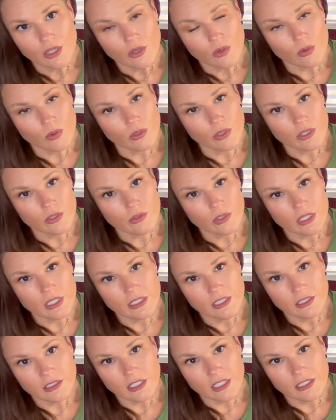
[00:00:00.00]
Or you're in
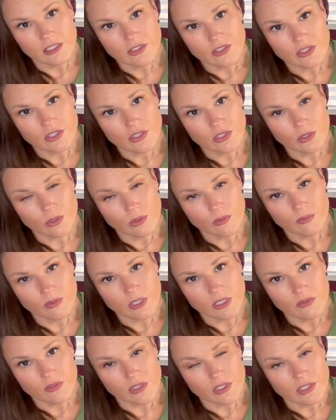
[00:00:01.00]
it, and it's just going
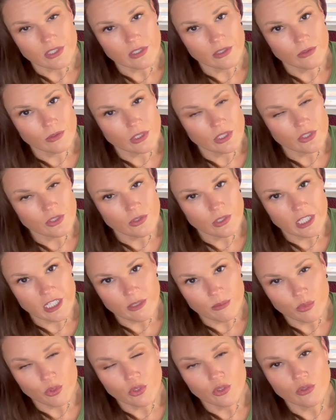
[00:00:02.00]
very, very slow because you
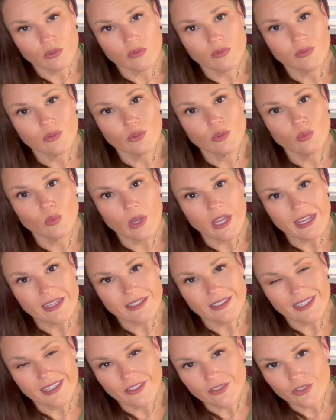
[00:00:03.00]
can't put your full
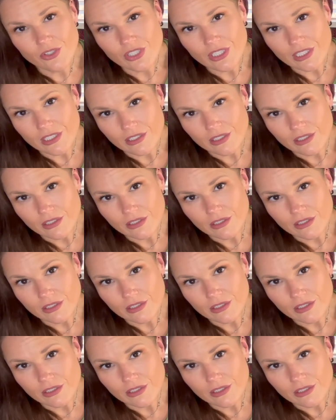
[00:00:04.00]
energy weight,